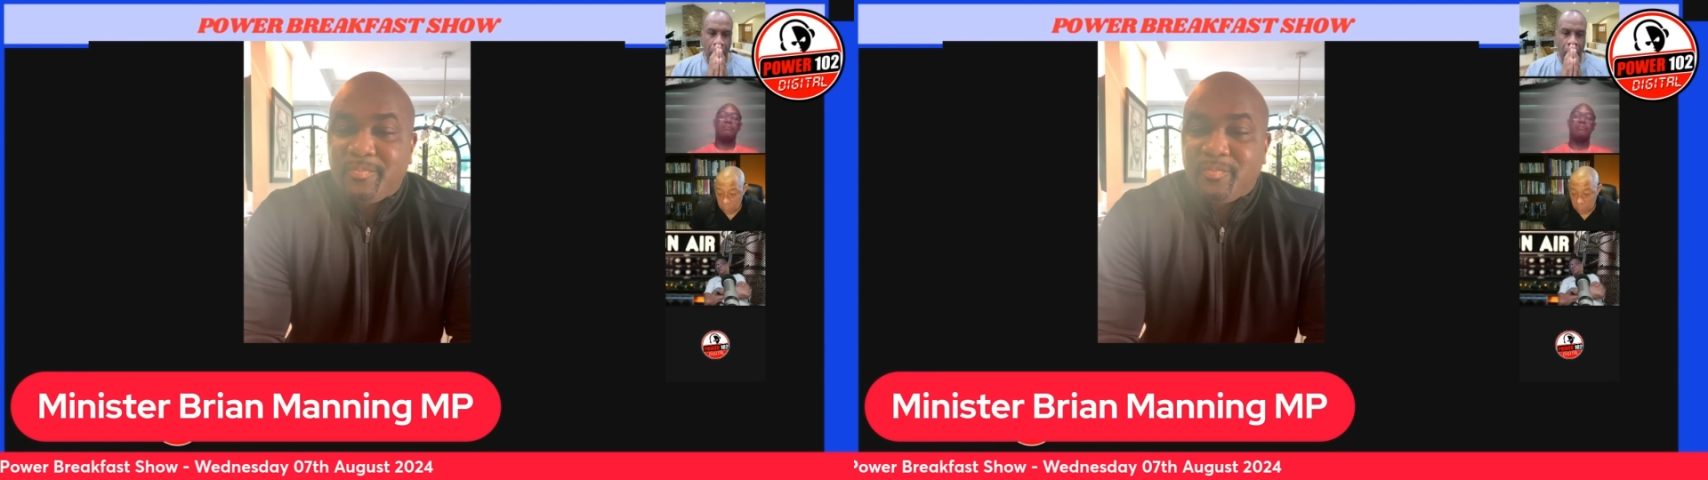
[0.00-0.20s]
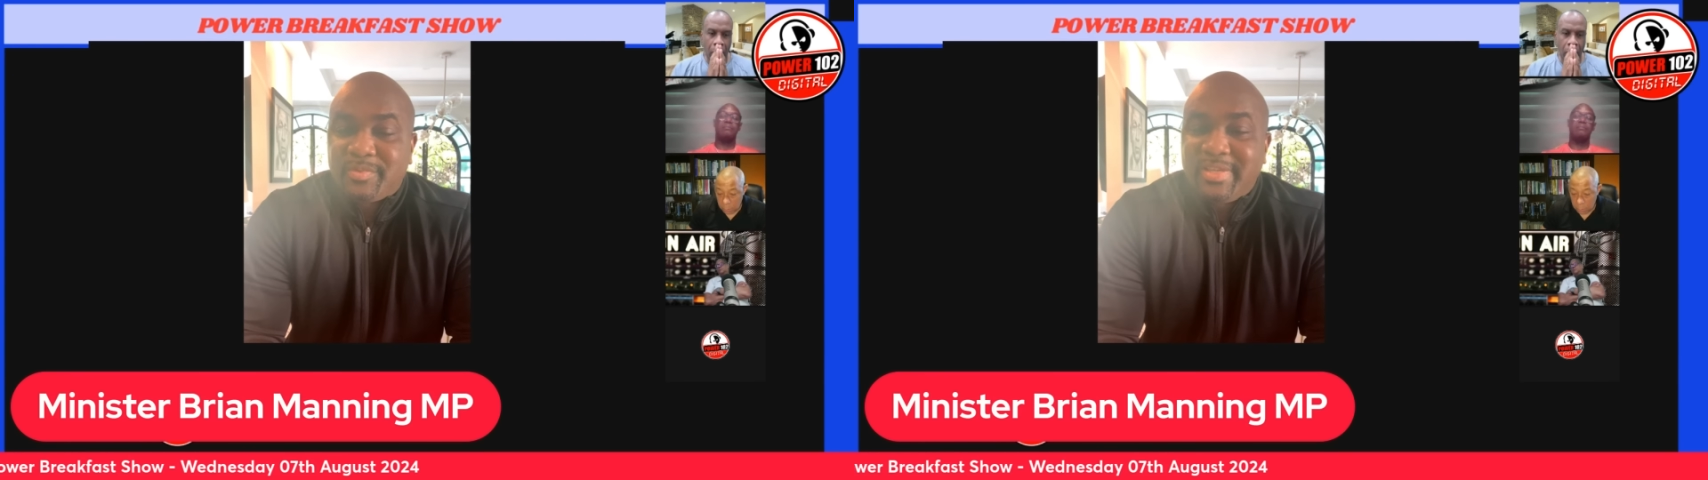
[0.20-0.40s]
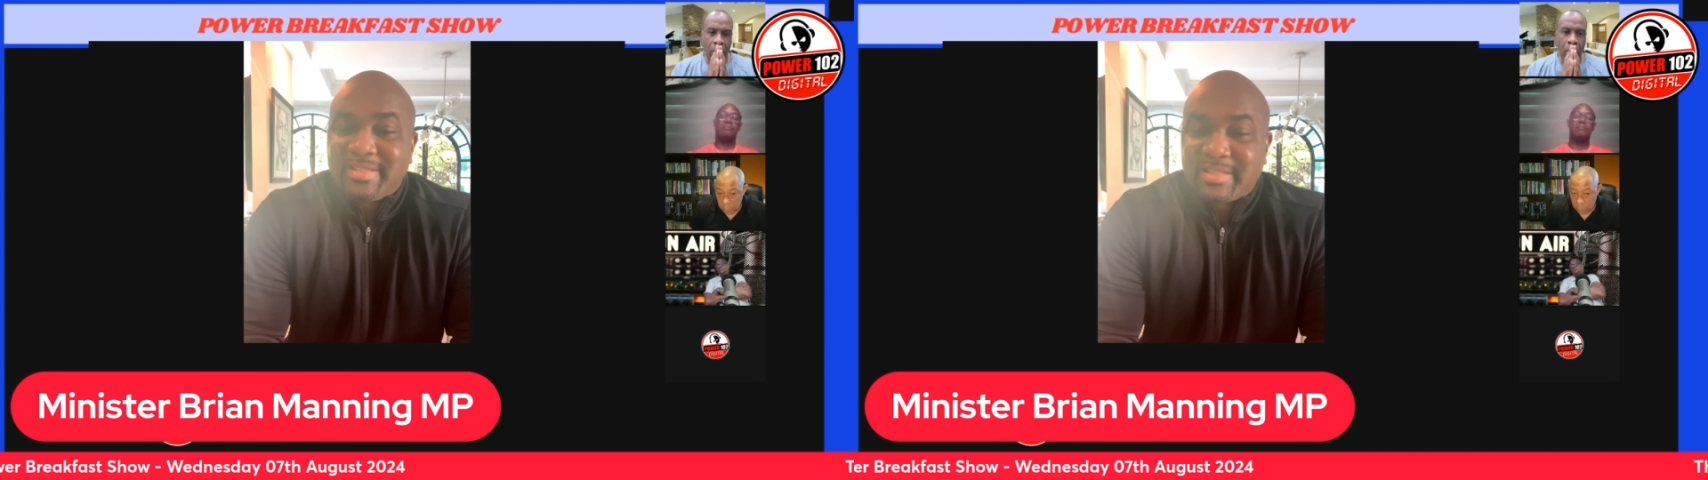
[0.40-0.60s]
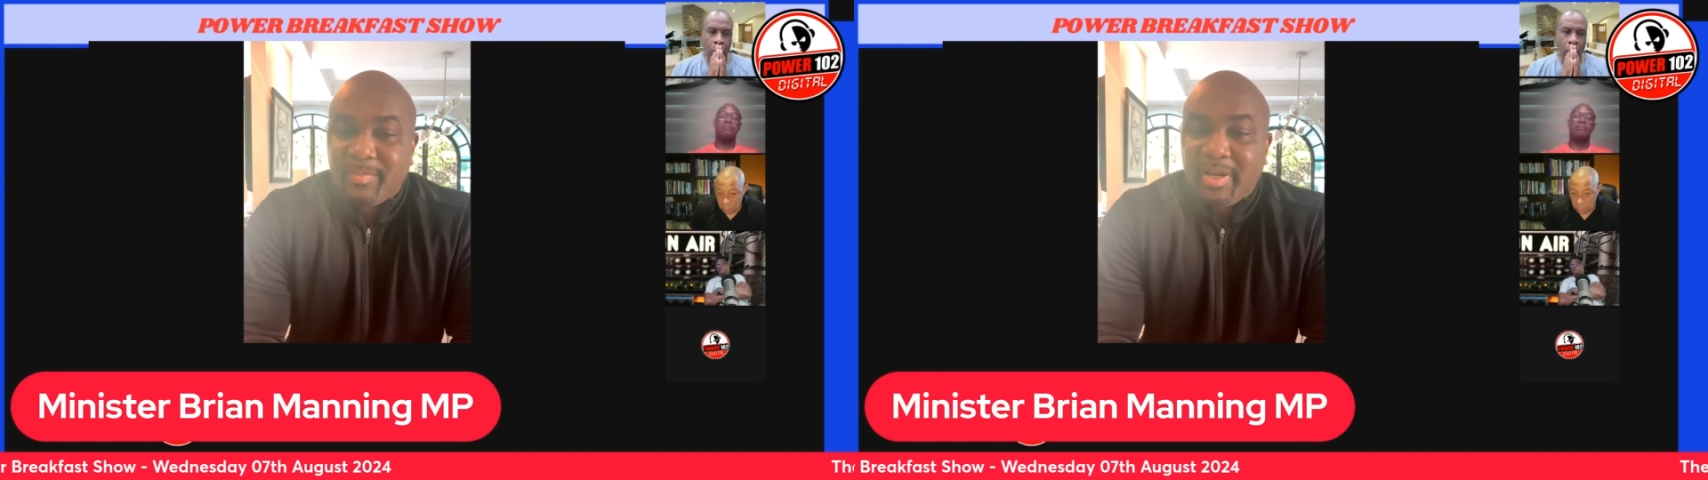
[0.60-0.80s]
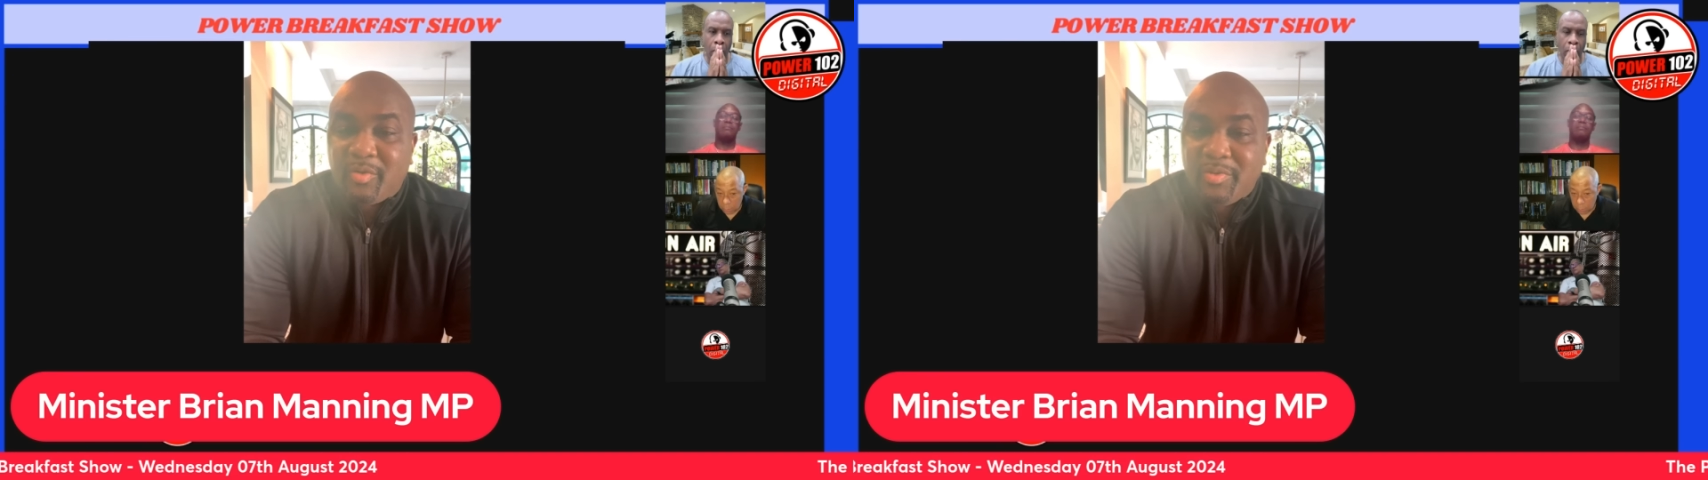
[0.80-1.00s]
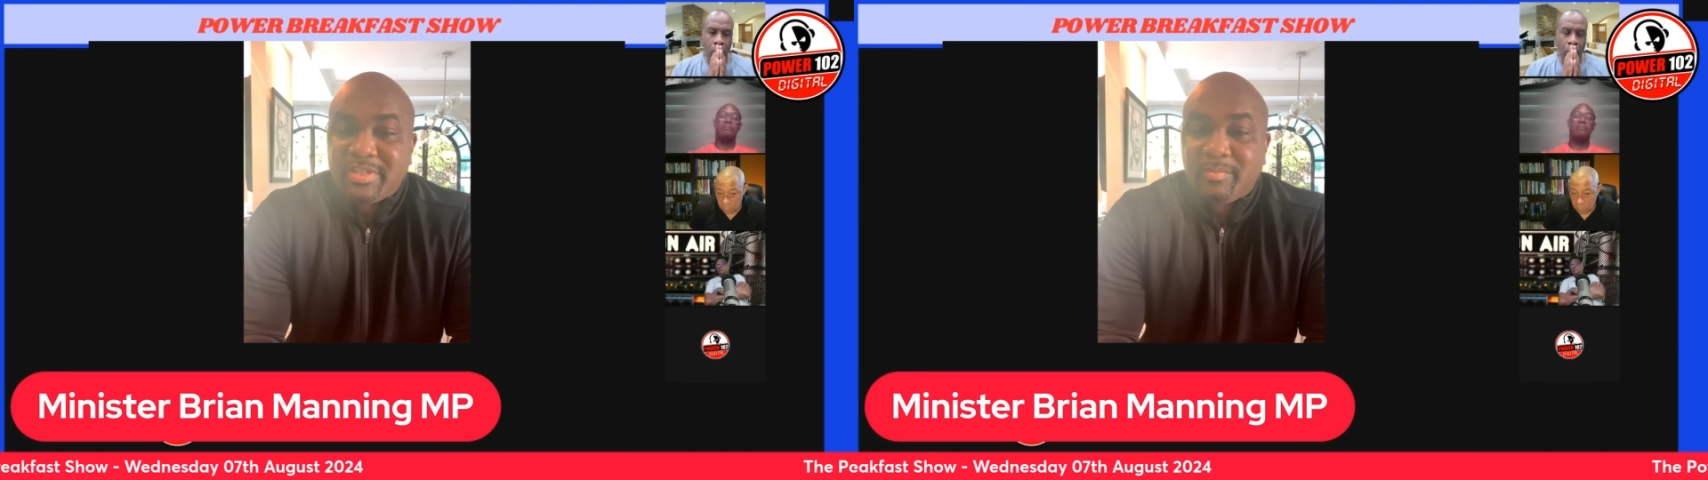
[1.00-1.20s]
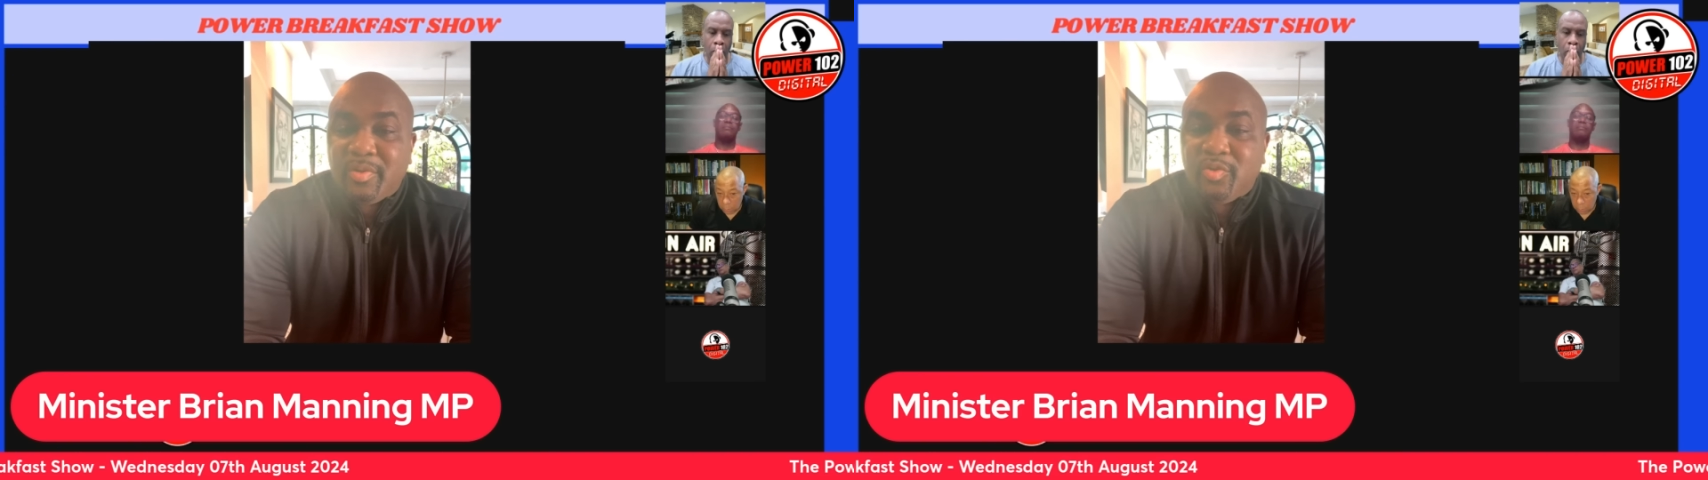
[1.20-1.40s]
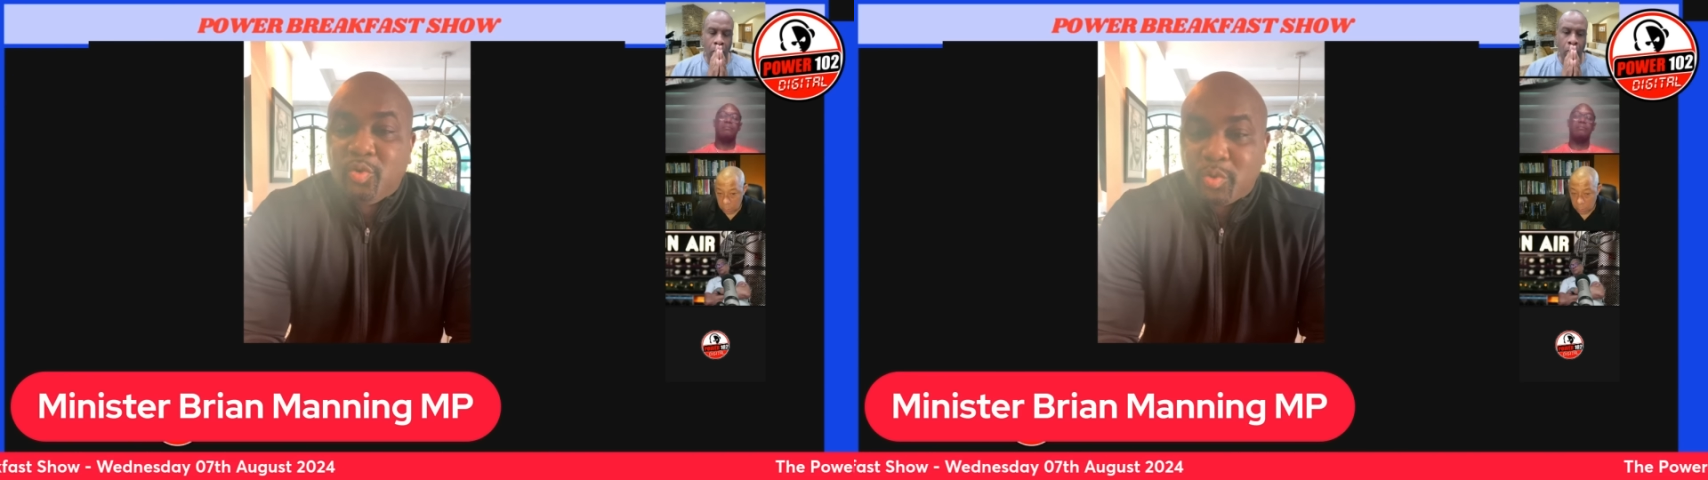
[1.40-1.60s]
sensible and reasonable
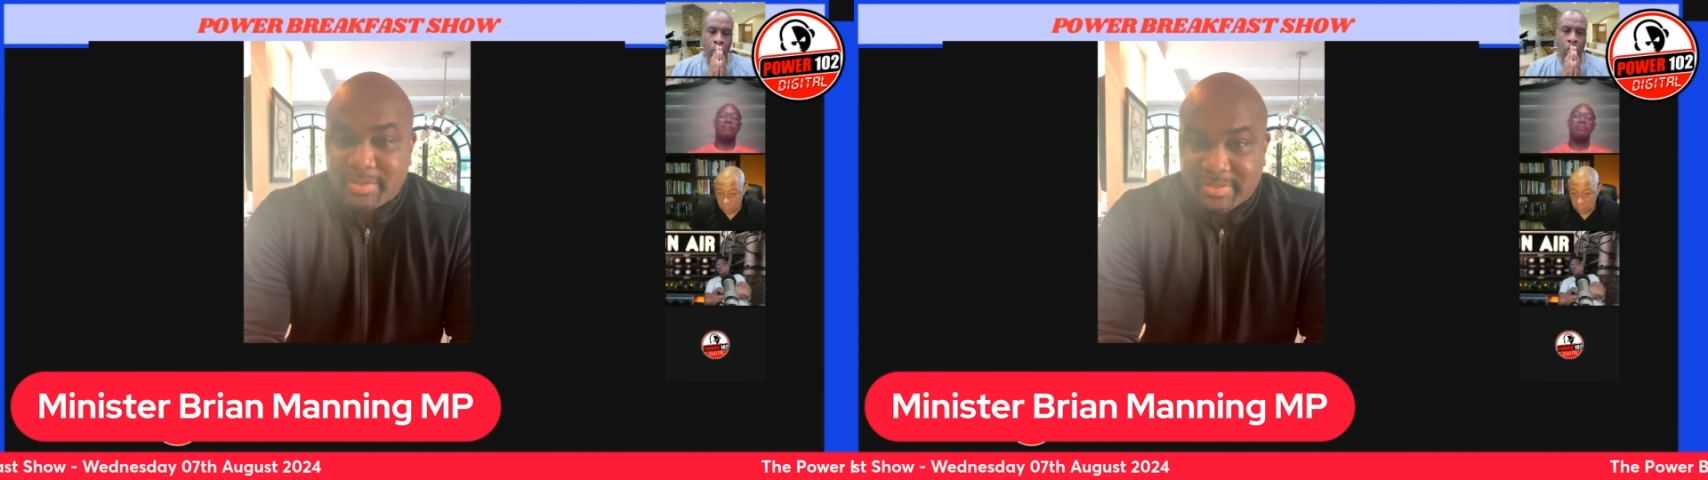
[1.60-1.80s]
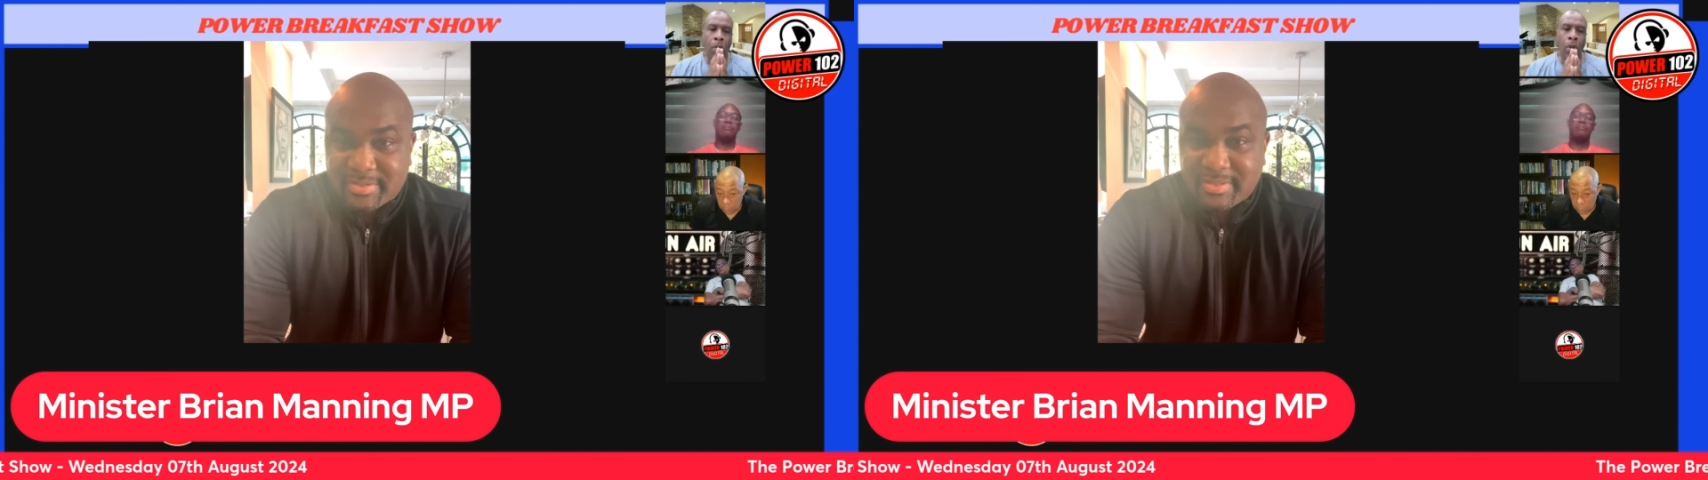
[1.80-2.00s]
notice.